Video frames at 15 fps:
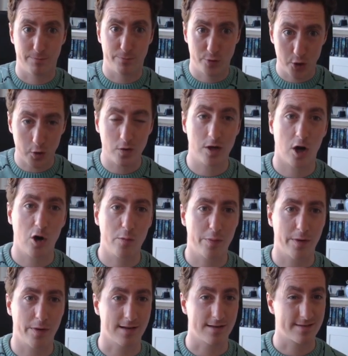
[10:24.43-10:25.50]
junk
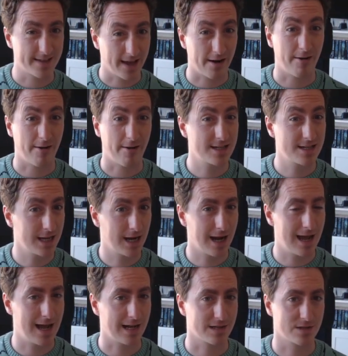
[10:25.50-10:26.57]
openings that are actually
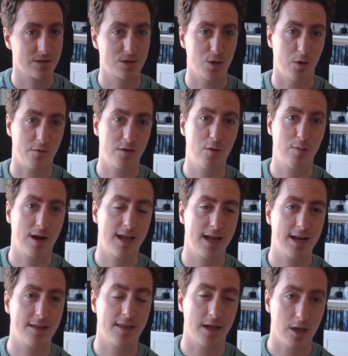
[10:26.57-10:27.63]
class. So if you play
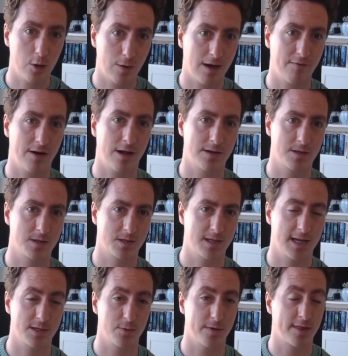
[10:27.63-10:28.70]
any that you have a lot of
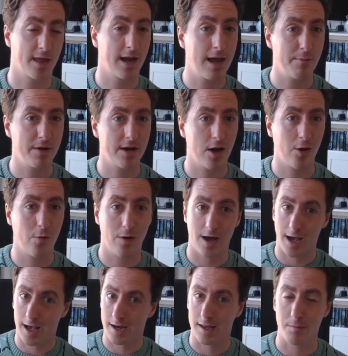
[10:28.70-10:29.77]
success with, let me know,
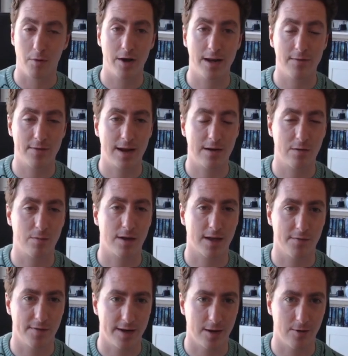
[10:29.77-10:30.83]
and it might even end up like
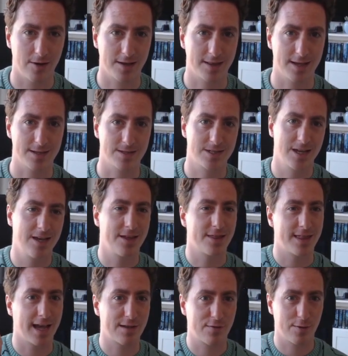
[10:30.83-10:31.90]
a video like this.
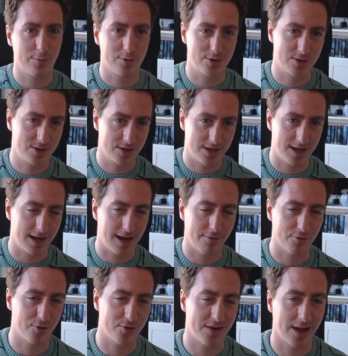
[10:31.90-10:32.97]
Thanks very much, and have
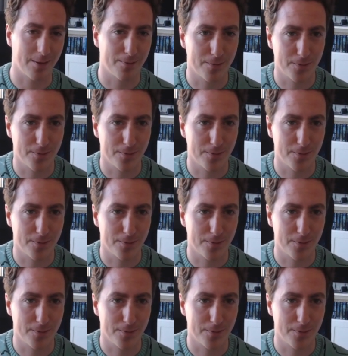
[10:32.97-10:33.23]
a good day.